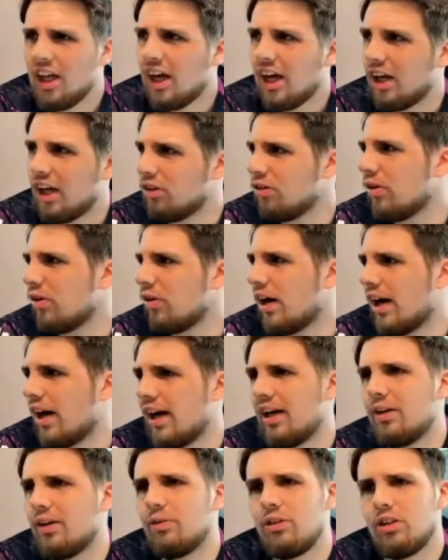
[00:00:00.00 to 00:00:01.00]
I don't know
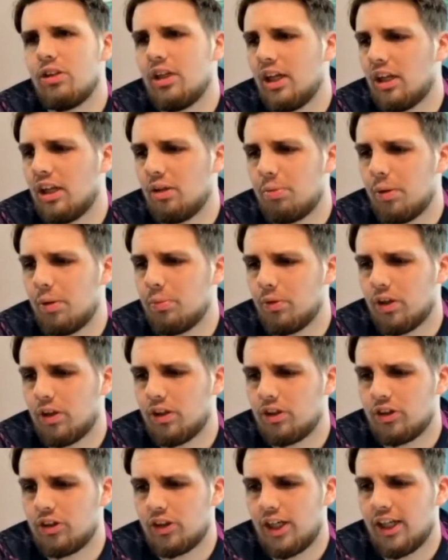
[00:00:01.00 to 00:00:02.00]
how you get the people
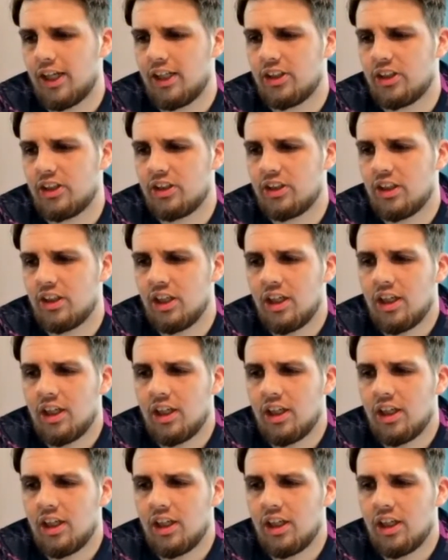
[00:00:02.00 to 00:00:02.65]
that dress